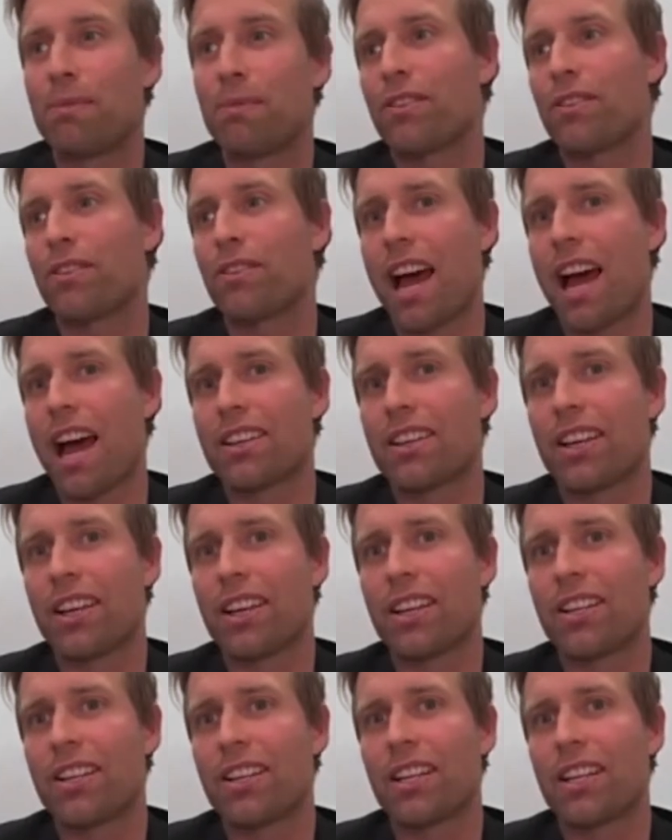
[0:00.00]
around
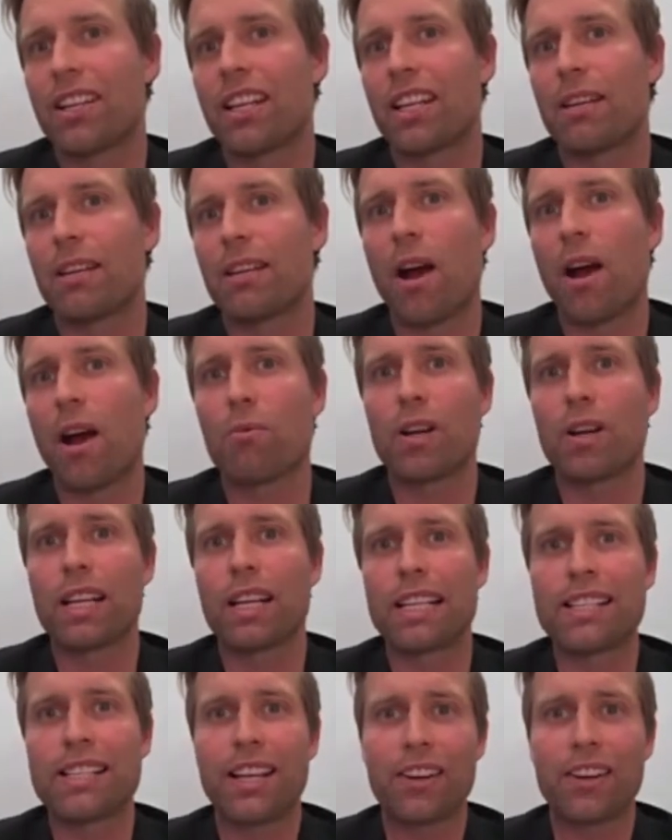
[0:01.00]
it. You might want to
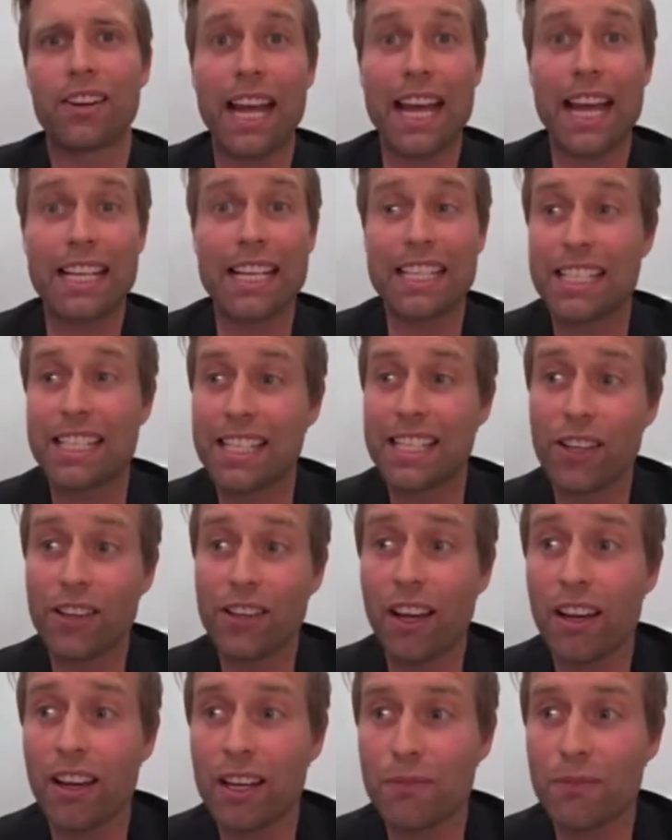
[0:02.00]
interrogate an
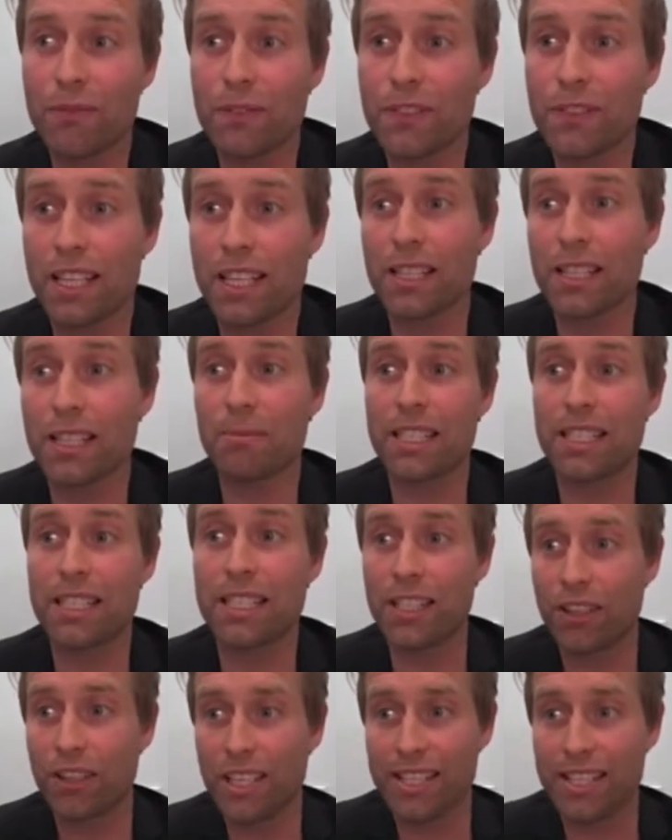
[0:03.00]
interior. If we've done some
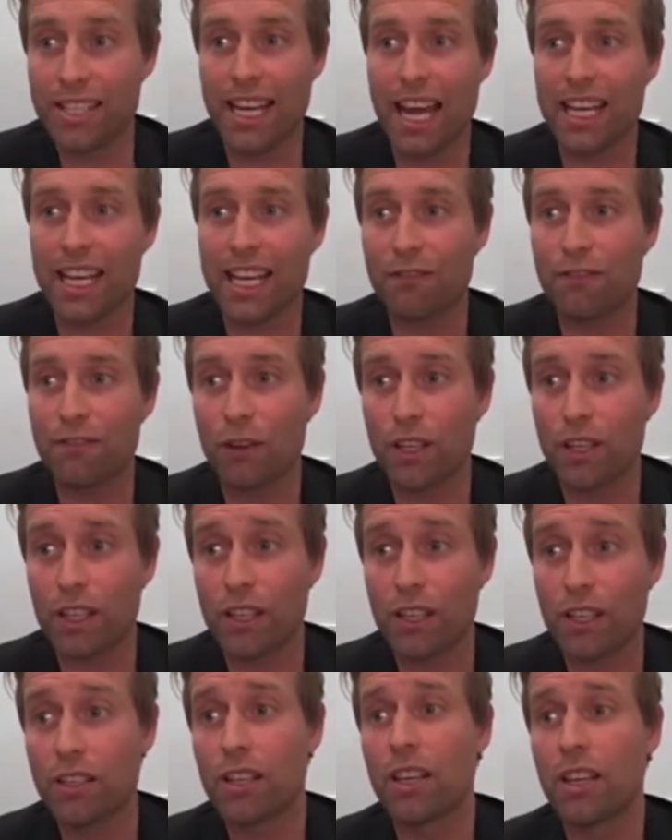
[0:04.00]
interior scanning for
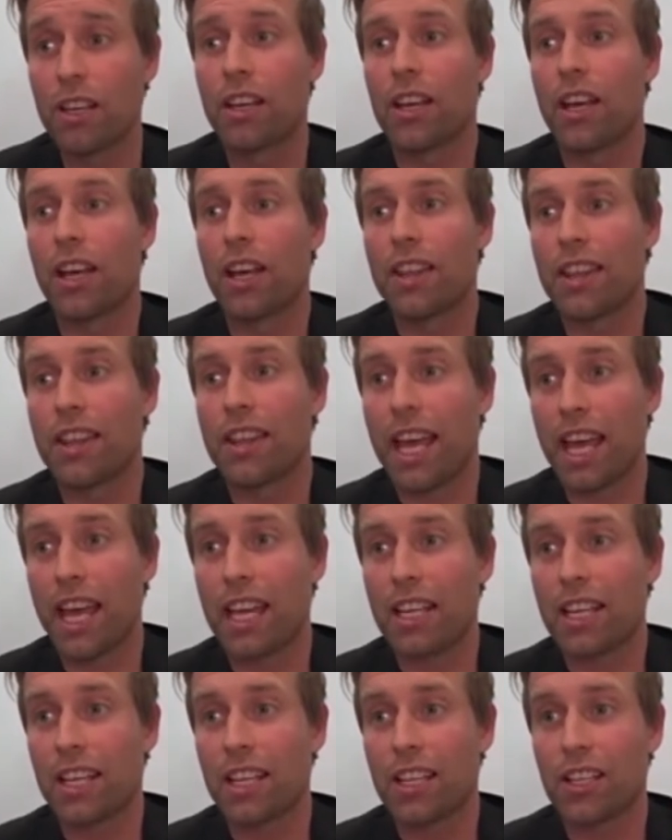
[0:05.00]
you,
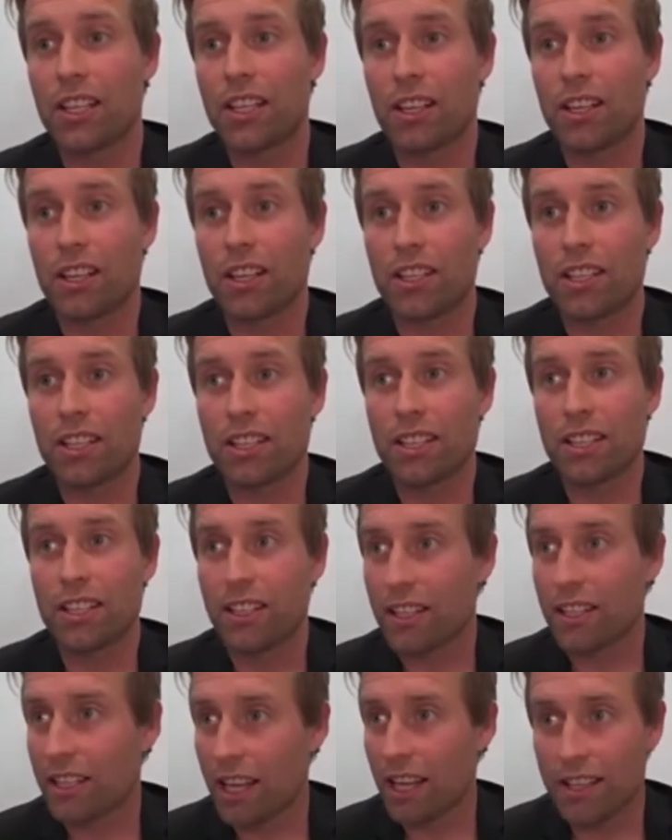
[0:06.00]
then you can
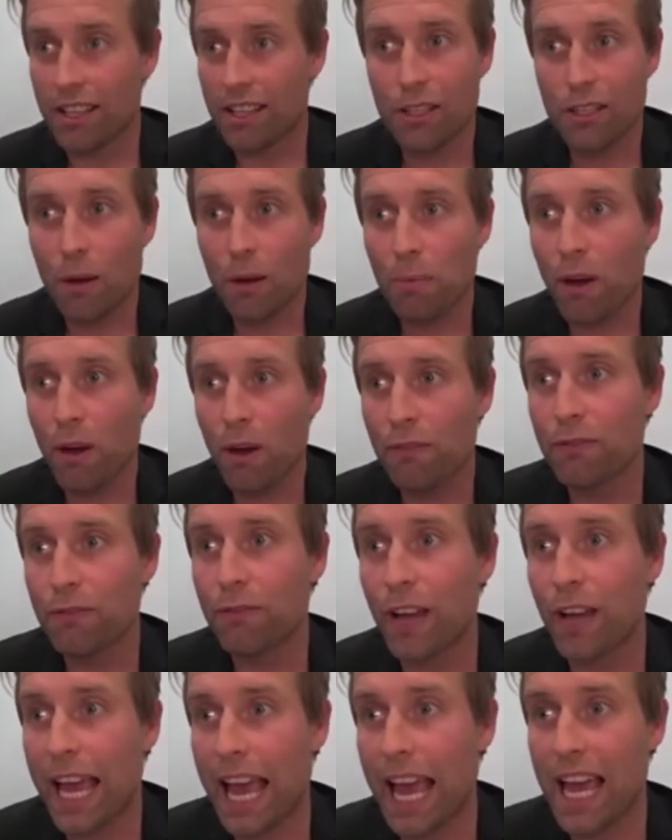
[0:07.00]
cut the top off
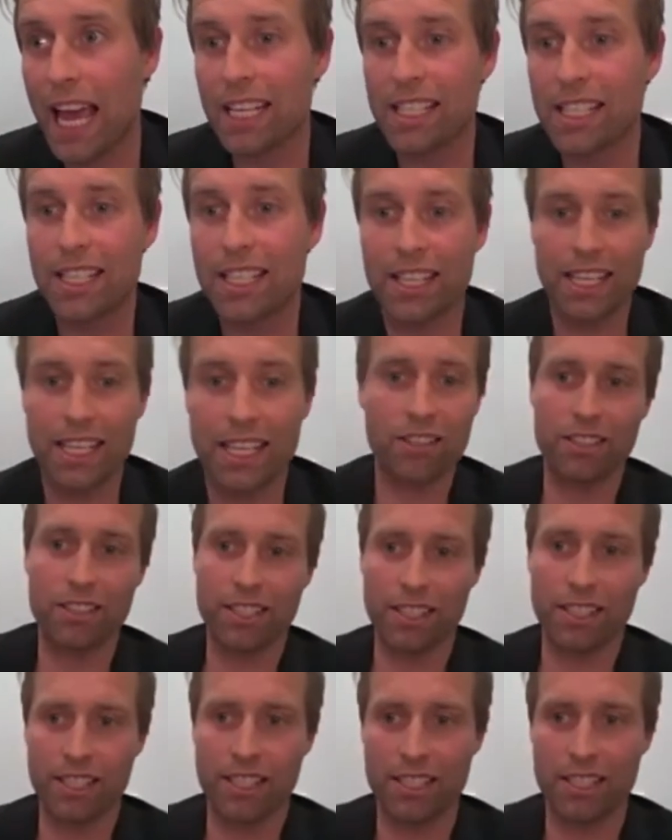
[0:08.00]
and see
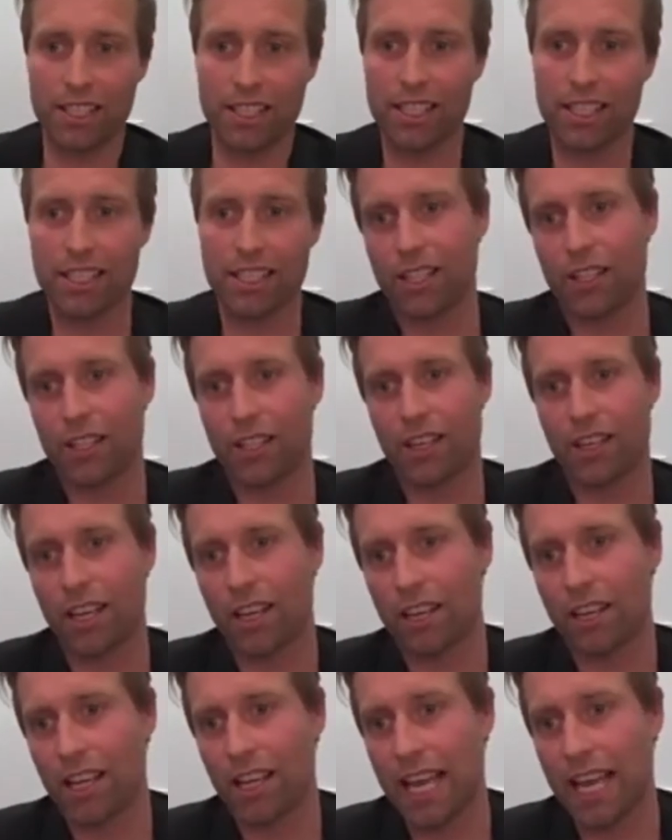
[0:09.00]
into the
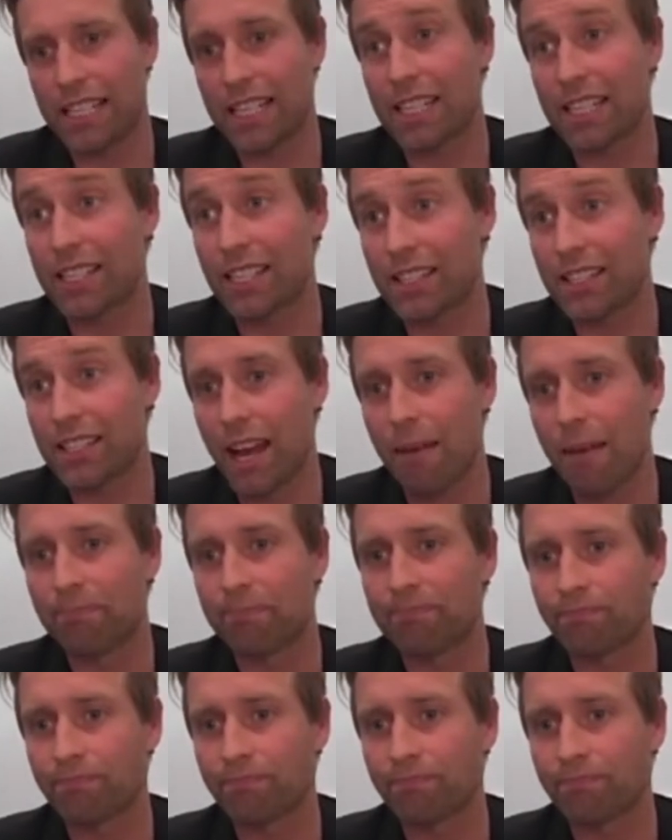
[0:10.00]
interior as easy as that.